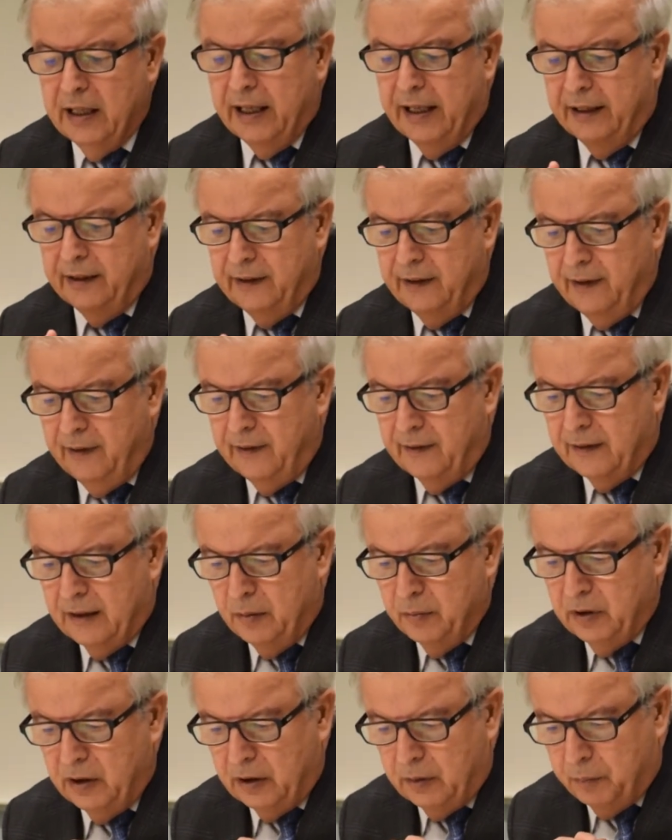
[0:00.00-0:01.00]
and
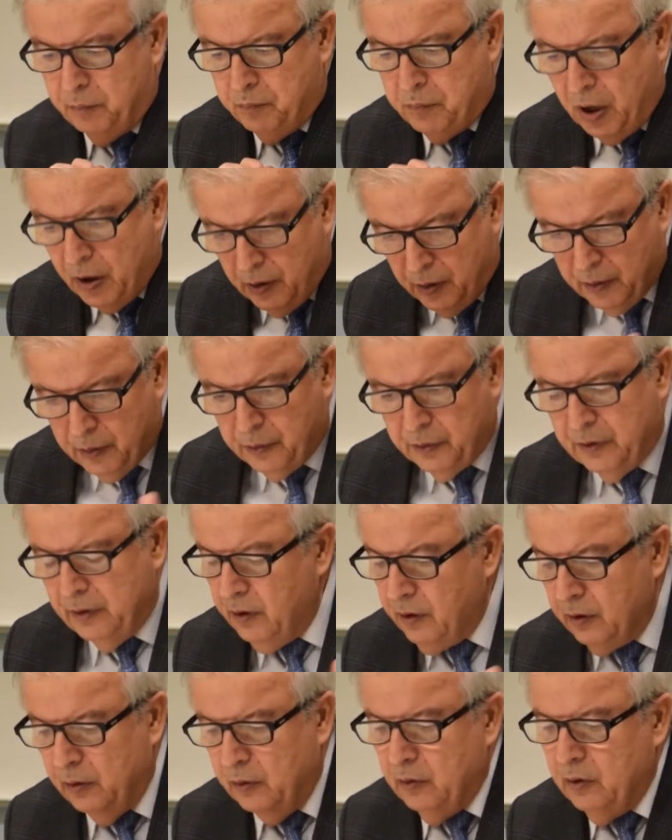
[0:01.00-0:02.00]
Islamic pose,
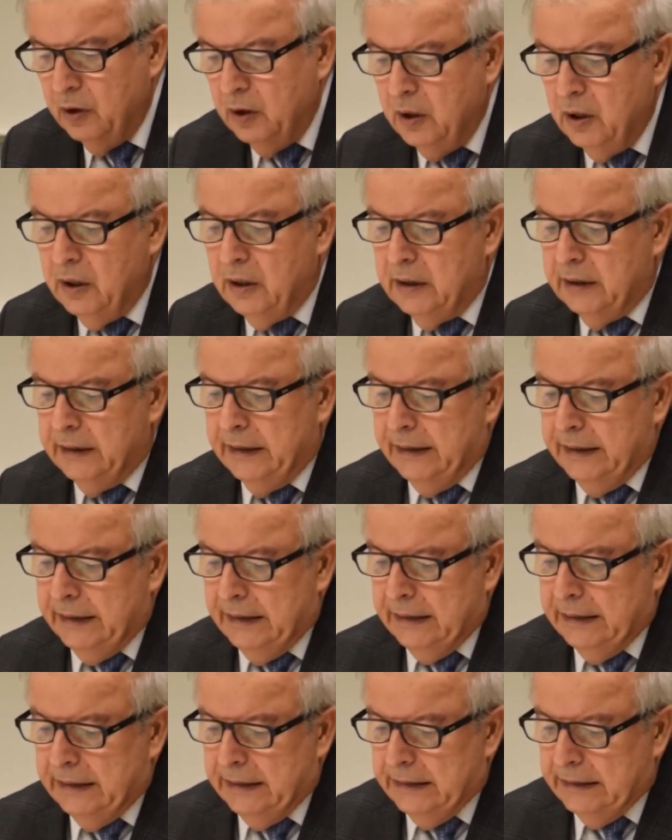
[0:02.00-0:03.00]

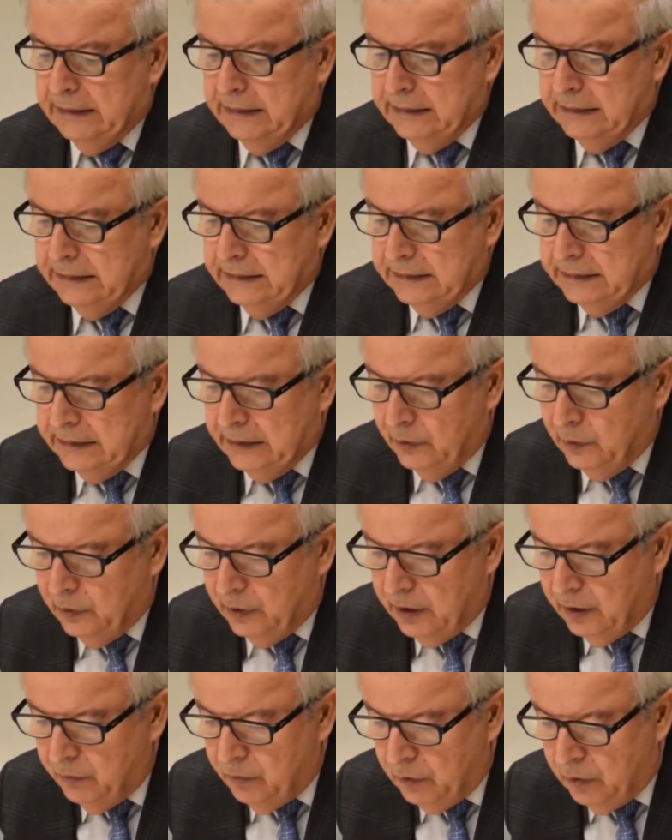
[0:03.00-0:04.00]
so
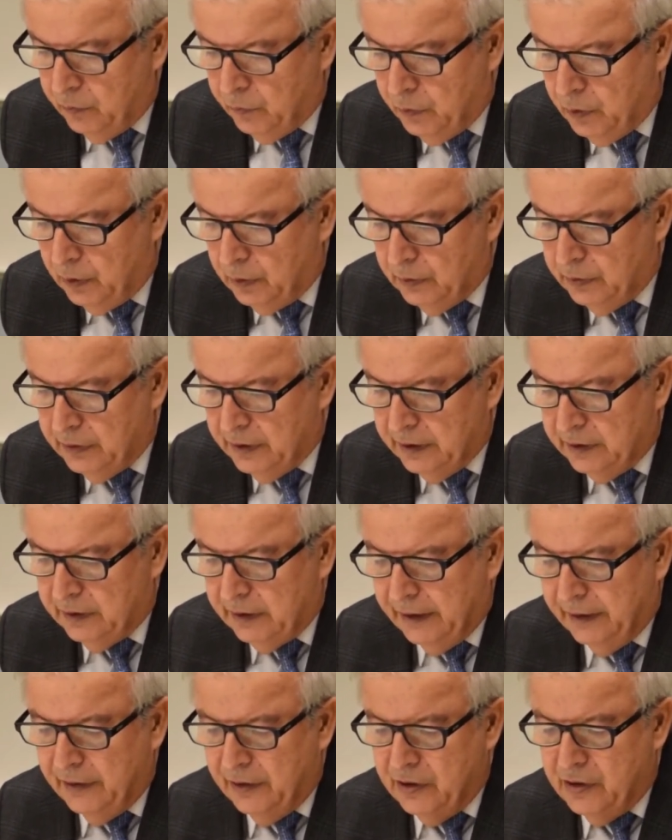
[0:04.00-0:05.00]
they were follow the
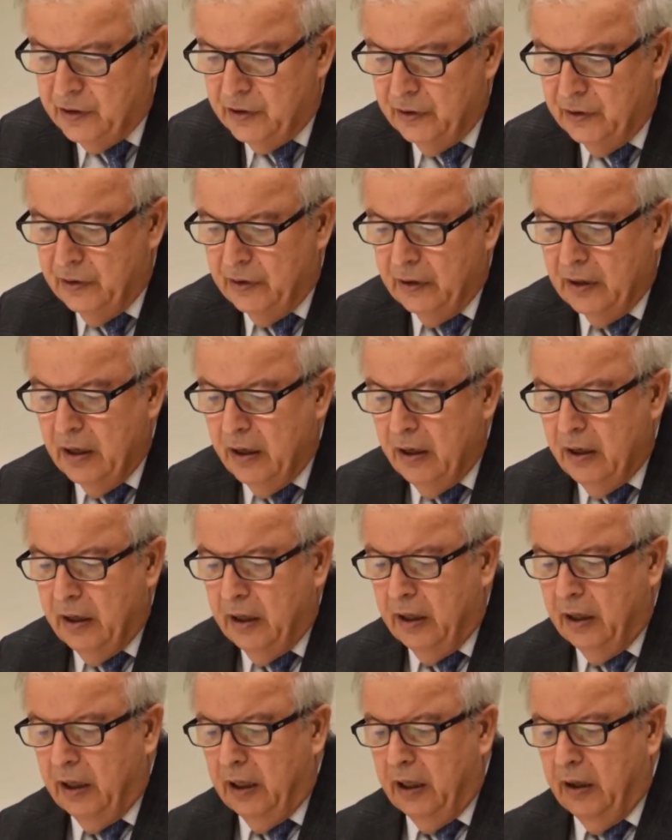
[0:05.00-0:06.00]
tradition
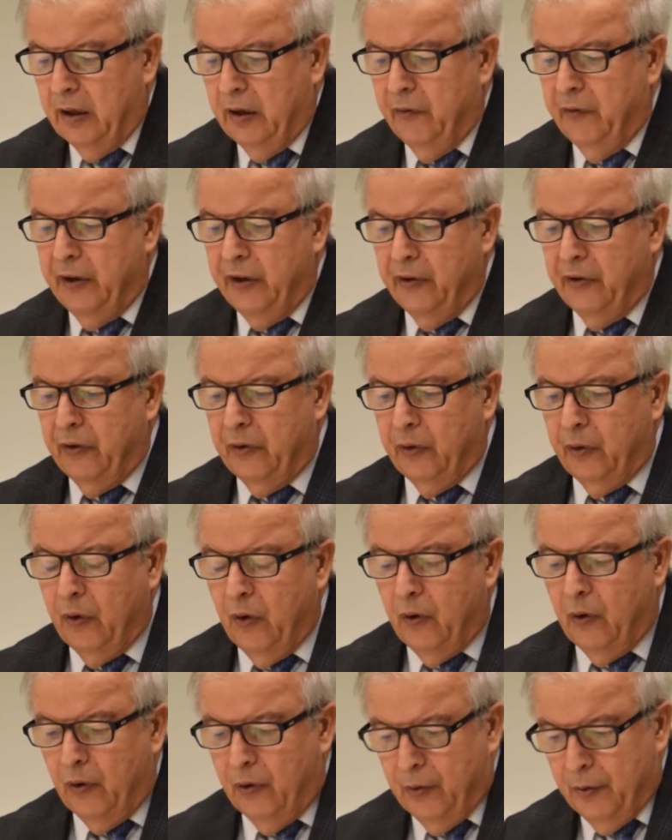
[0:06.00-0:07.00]
very
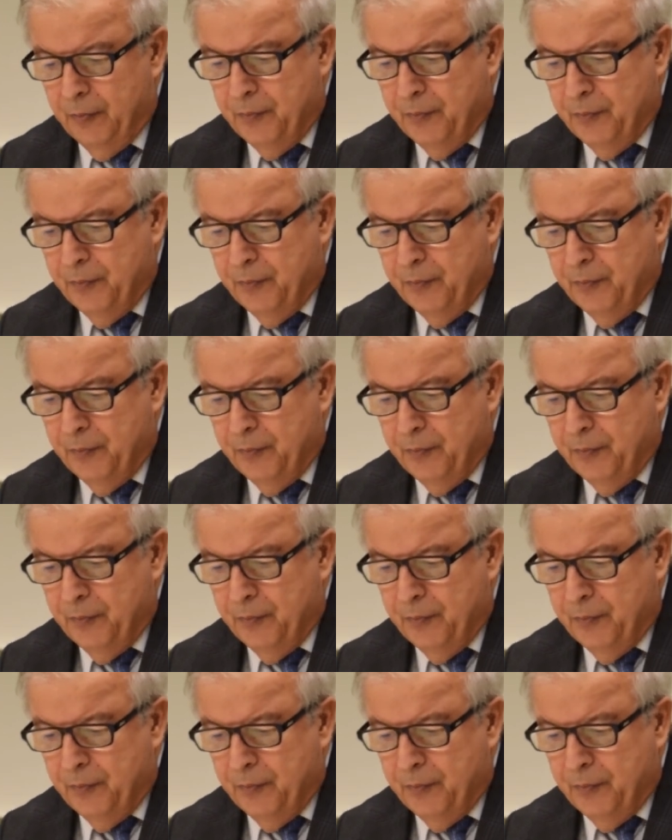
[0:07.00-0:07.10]
strong.